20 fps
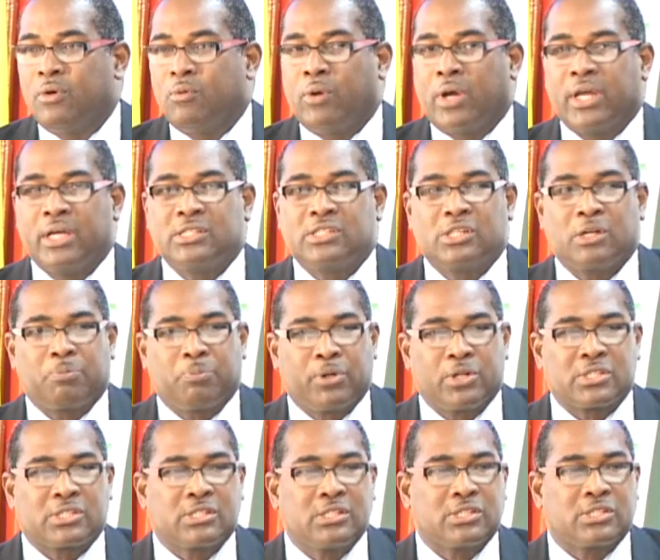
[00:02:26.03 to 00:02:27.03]
Whether it's your
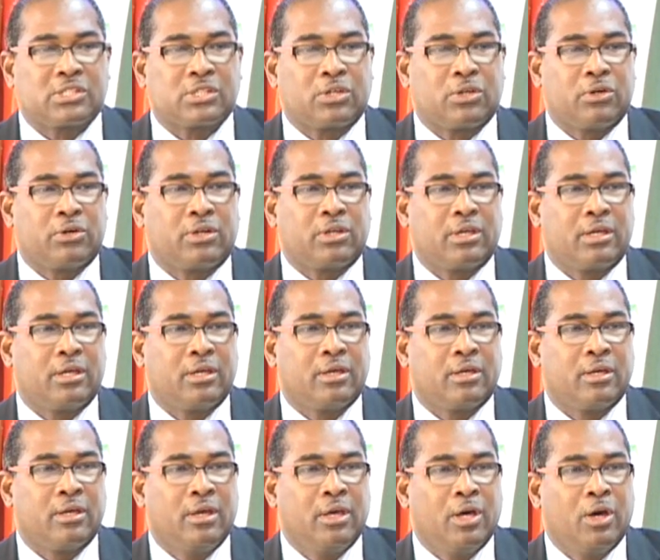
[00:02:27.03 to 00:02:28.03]
personal security,
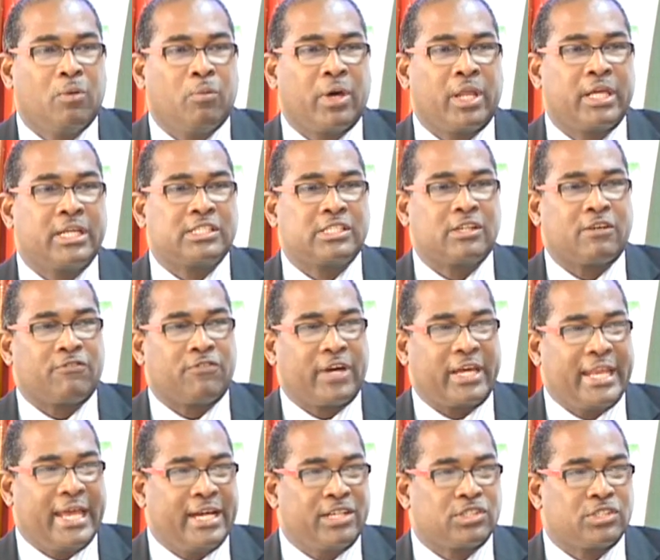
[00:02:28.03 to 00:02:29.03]
whether it's your
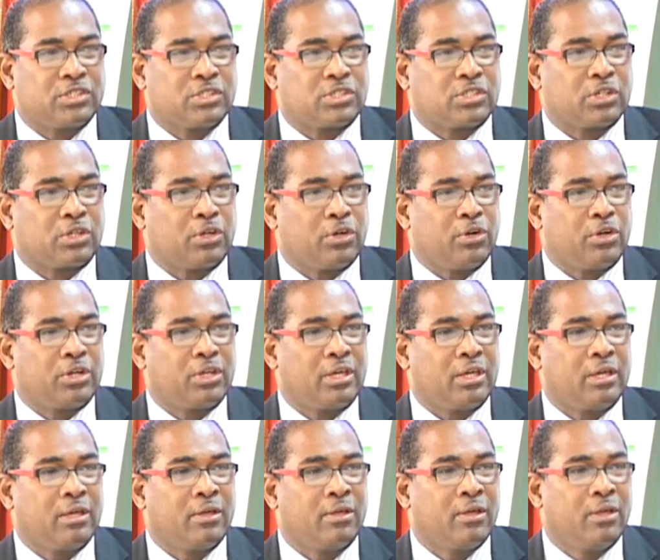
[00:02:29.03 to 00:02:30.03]
financial
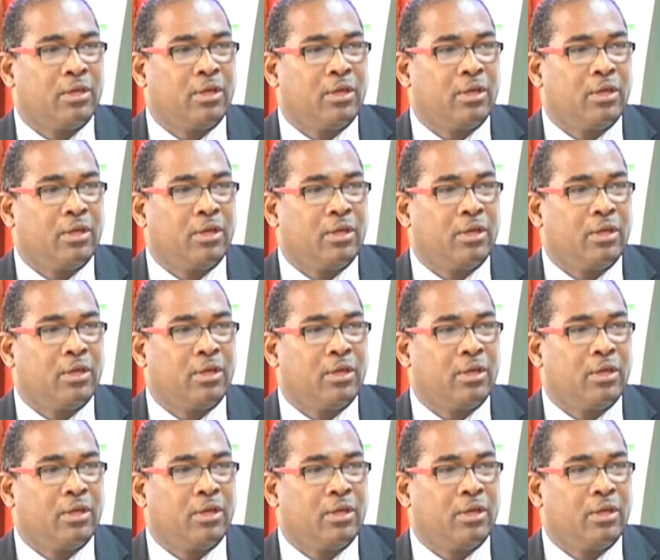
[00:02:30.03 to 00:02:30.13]
security,